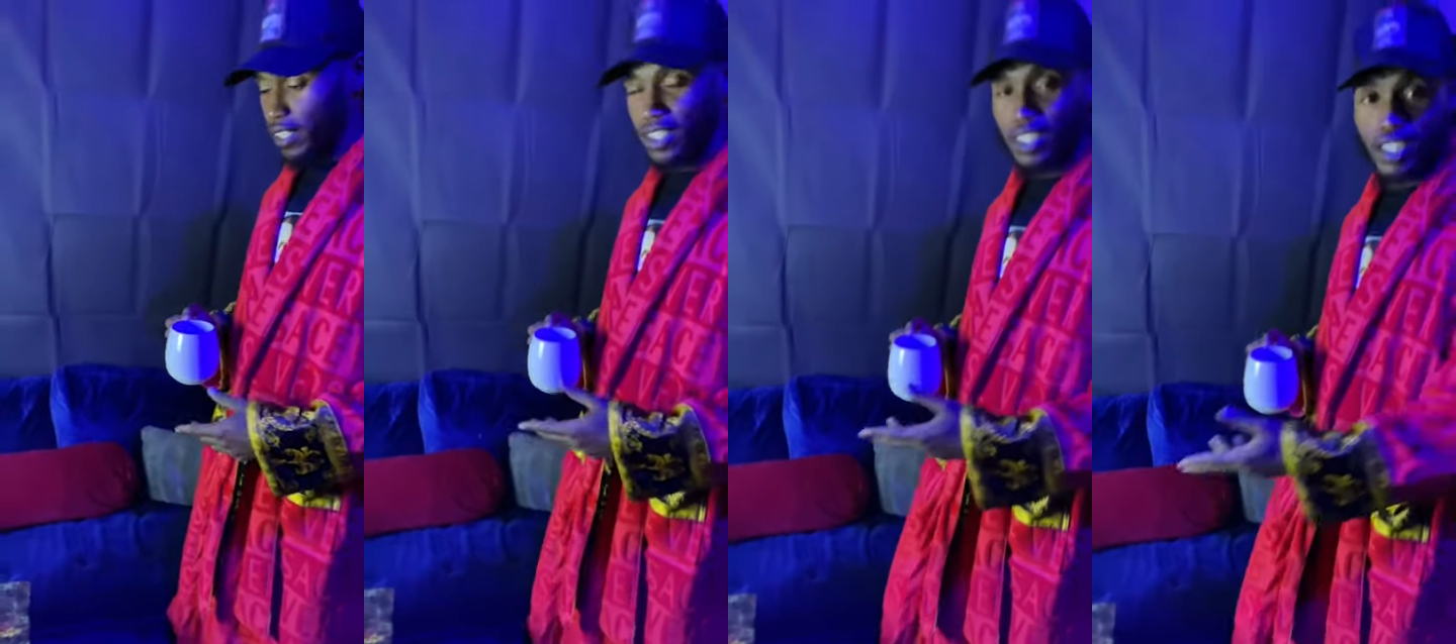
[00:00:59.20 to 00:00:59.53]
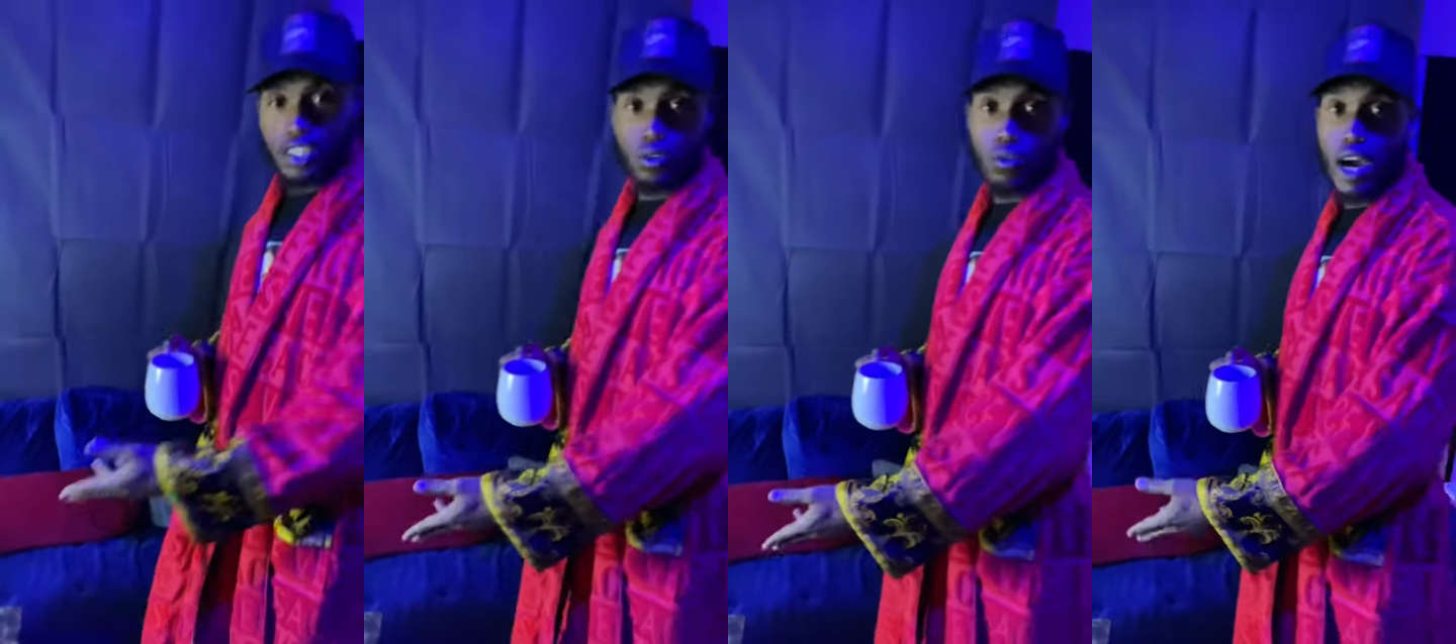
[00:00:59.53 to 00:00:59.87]
This
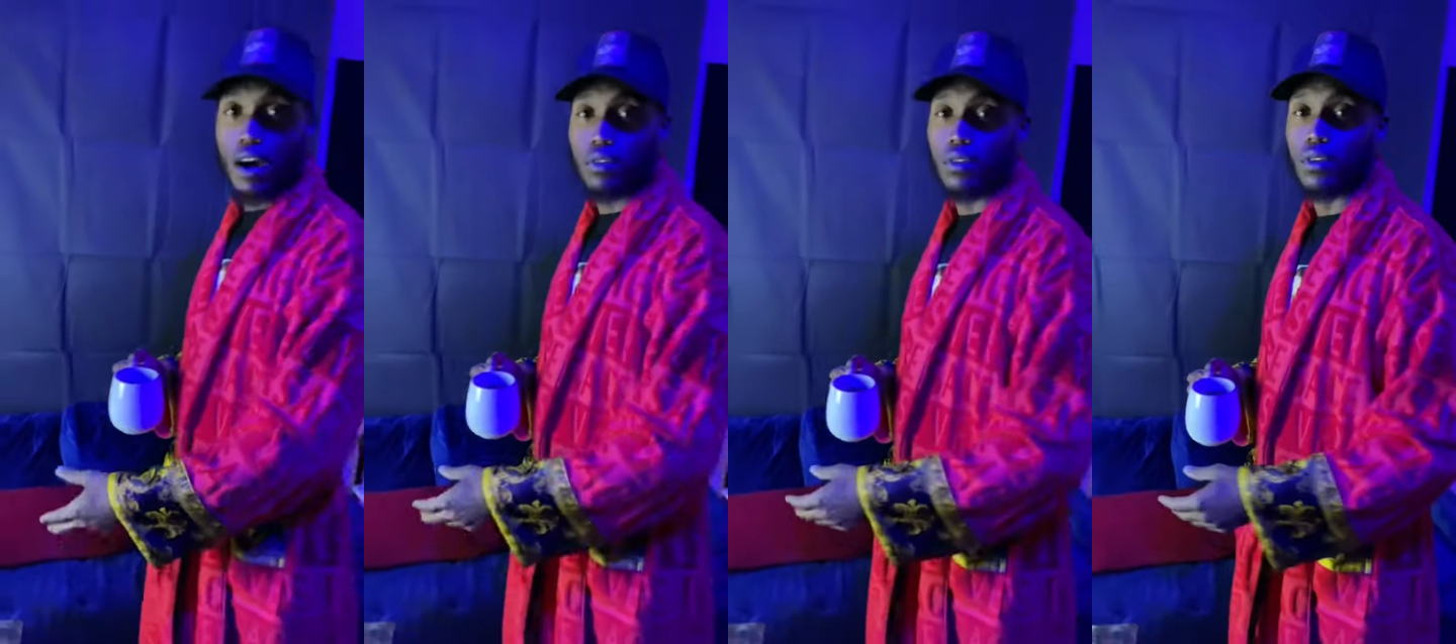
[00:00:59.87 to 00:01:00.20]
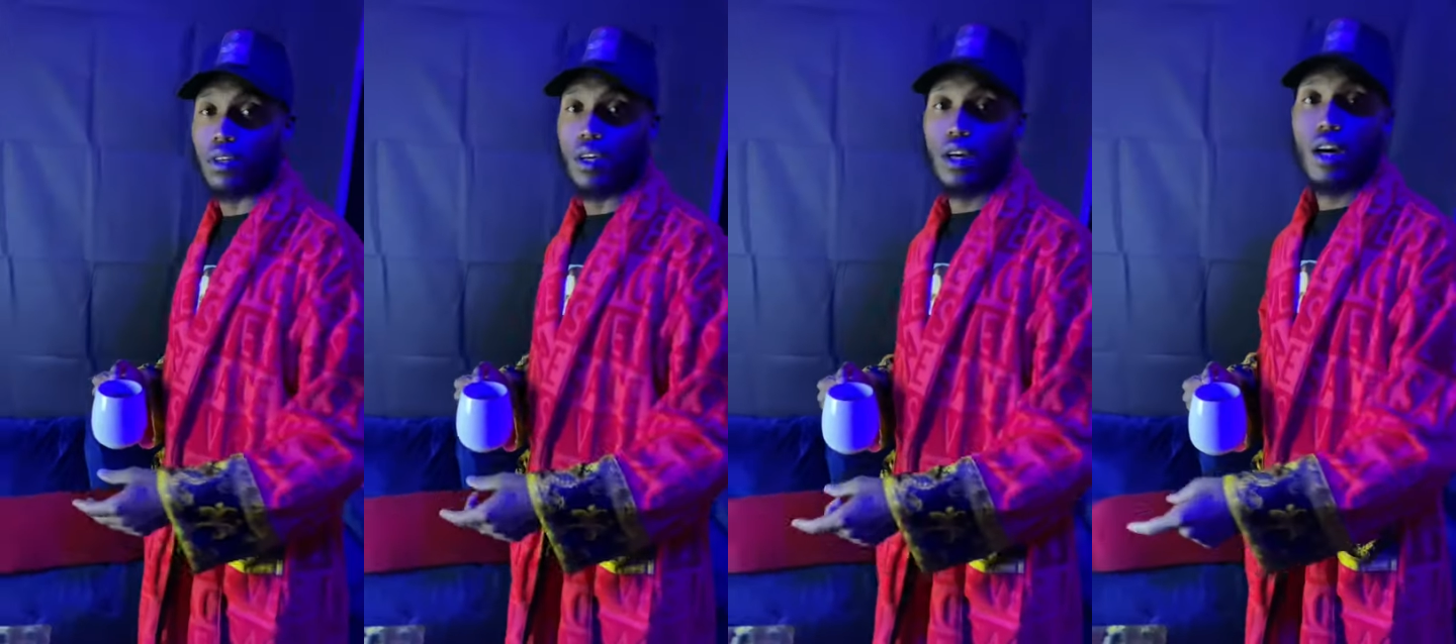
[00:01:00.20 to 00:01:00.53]
is a raffle.
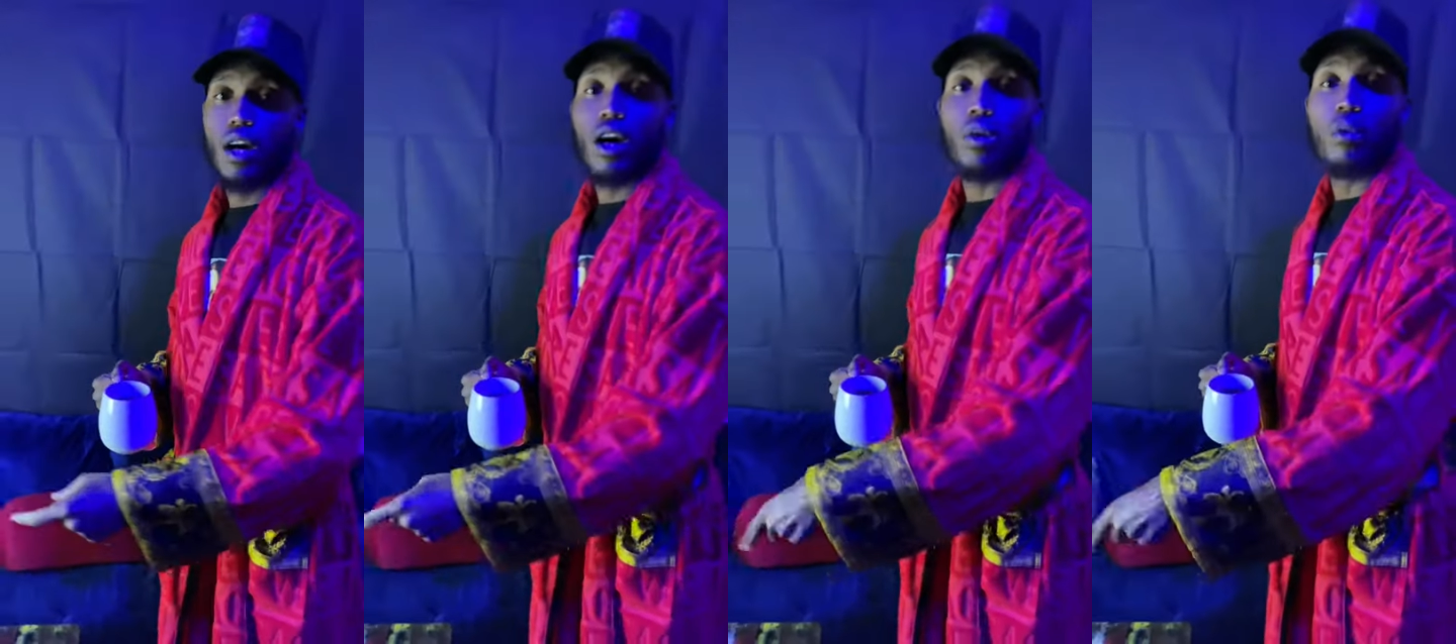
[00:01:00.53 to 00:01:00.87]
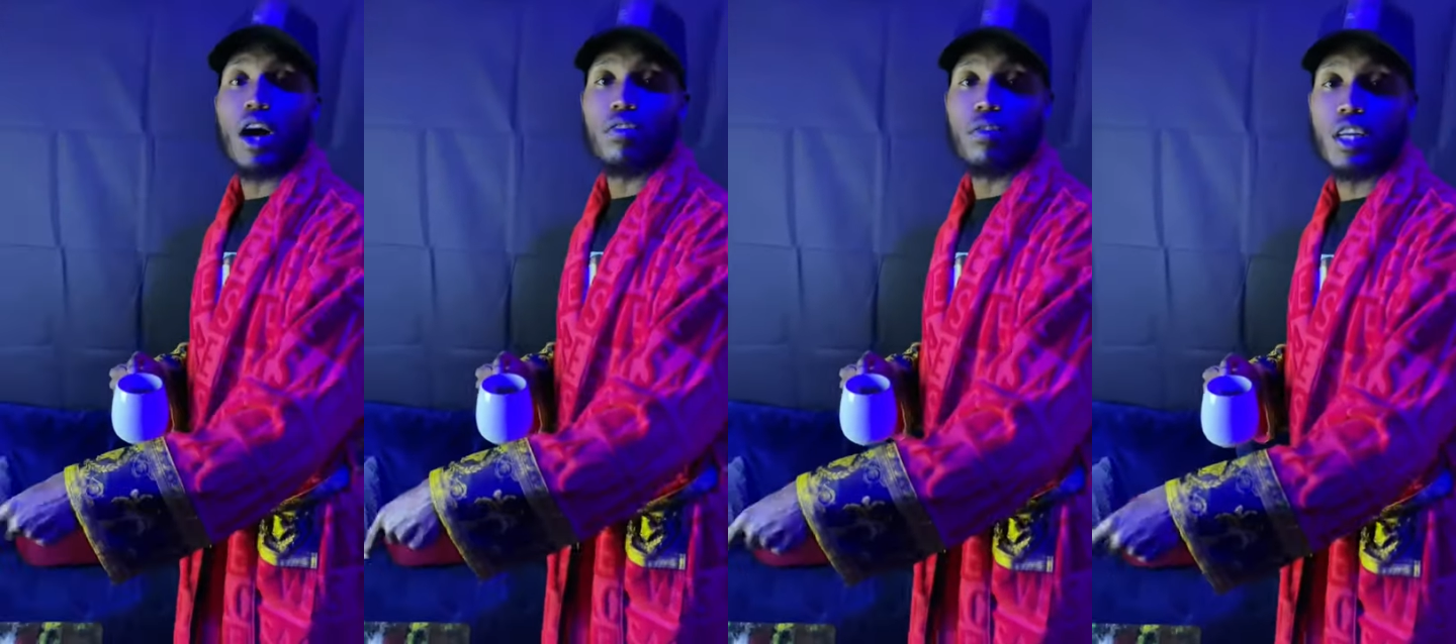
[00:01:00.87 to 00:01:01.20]
I'm
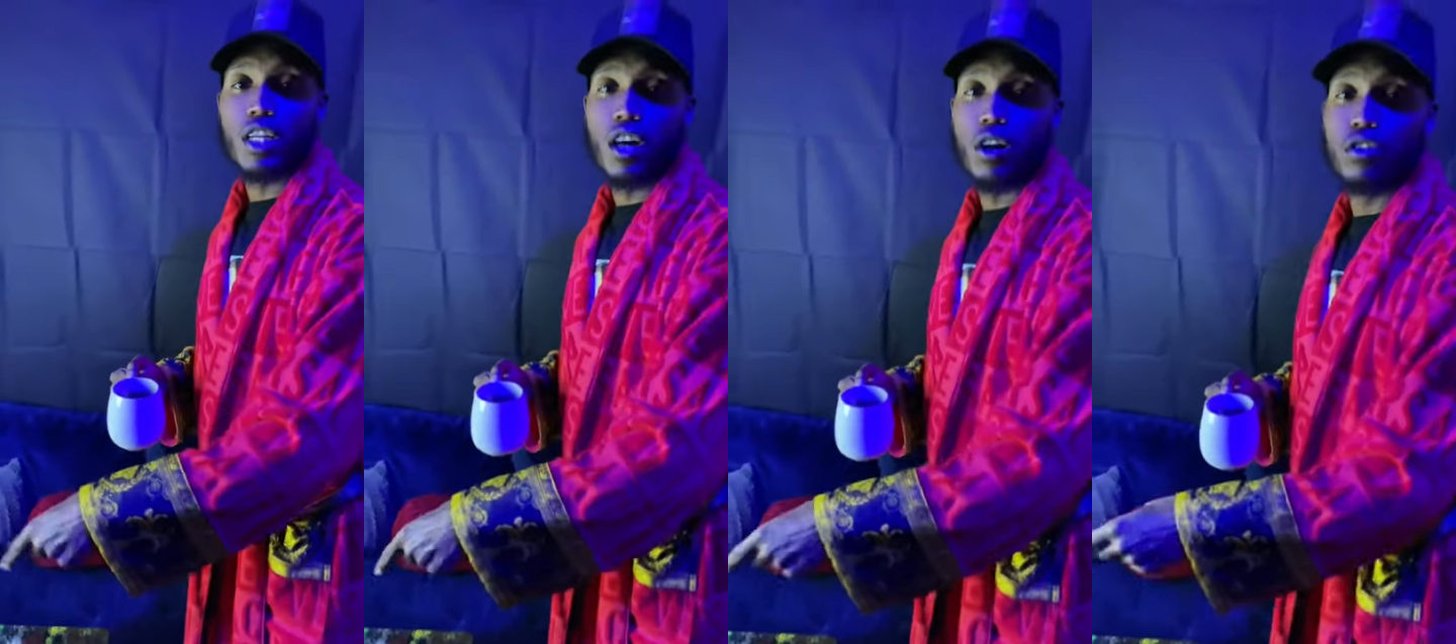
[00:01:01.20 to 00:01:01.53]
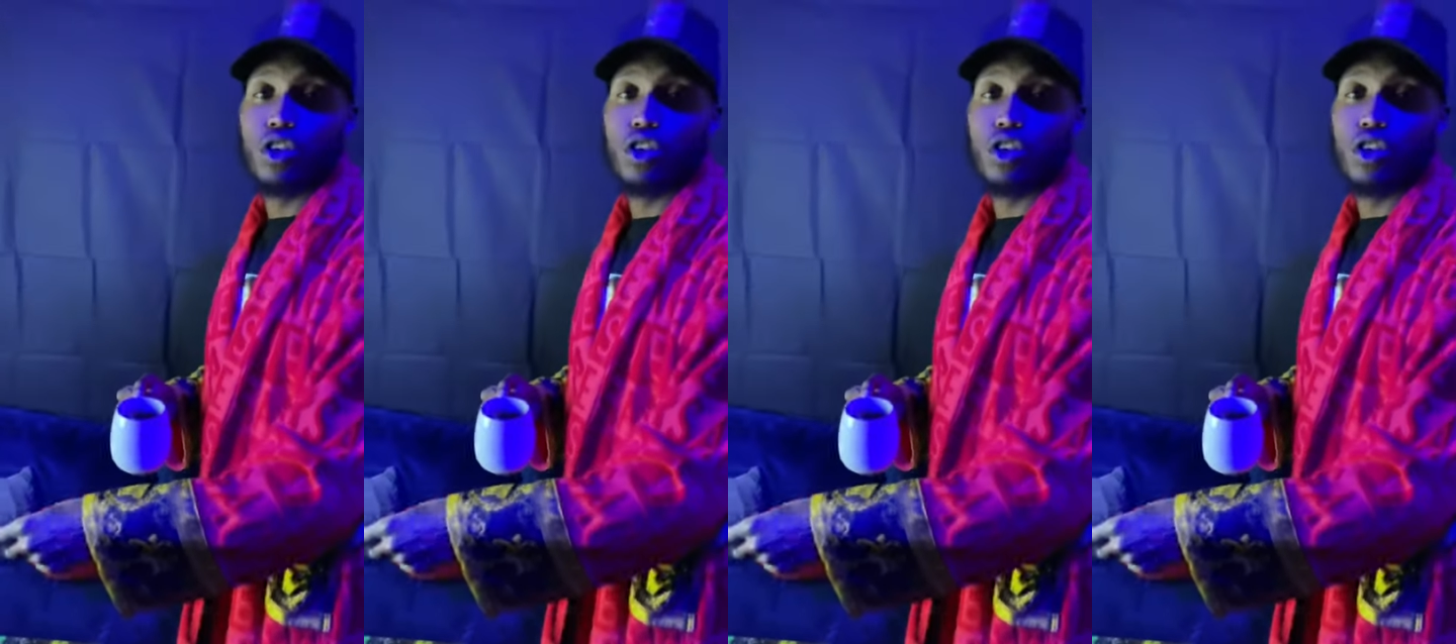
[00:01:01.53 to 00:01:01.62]
raffling off